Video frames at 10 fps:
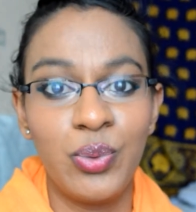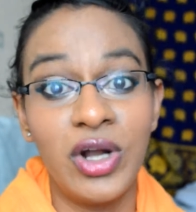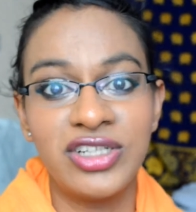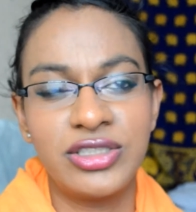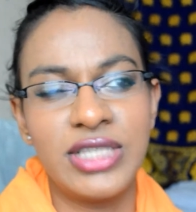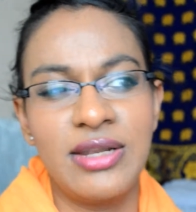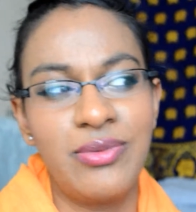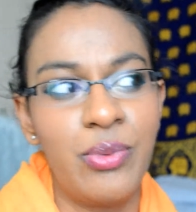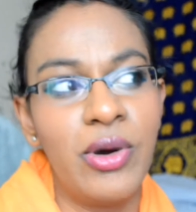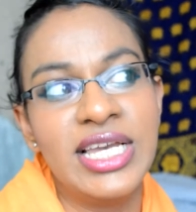watch than
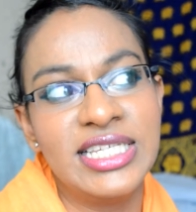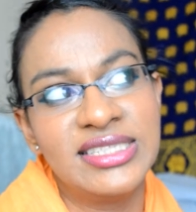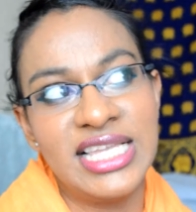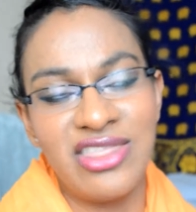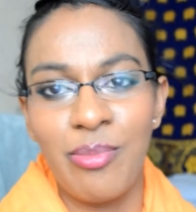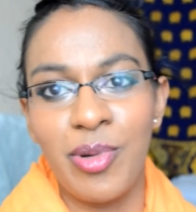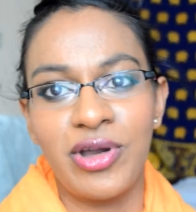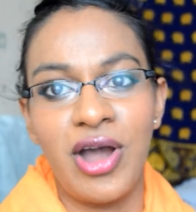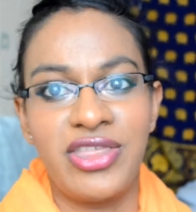what is in the book,